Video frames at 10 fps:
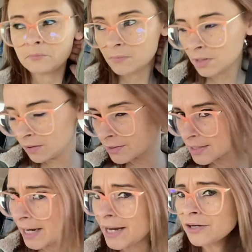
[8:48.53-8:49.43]
I was
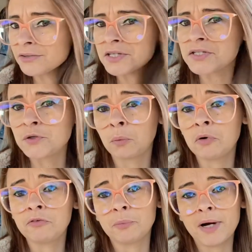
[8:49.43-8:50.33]
like, hey, are these
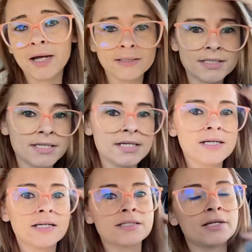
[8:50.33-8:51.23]
normal for pregnancy?
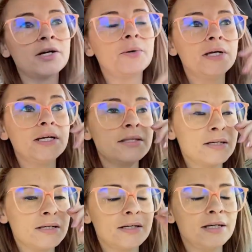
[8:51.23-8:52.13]
Because I know
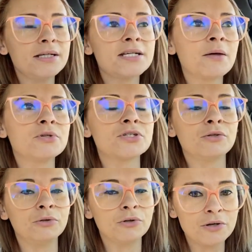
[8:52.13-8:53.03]
anytime there's
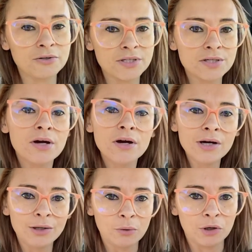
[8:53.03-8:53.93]
glucose
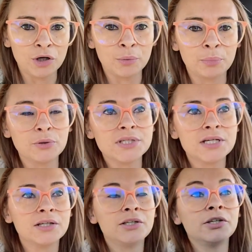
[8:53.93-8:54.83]
or protein
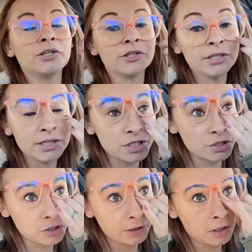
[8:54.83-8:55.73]
in your urine, it's
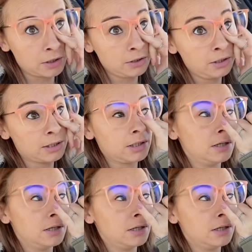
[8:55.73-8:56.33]
usually not good.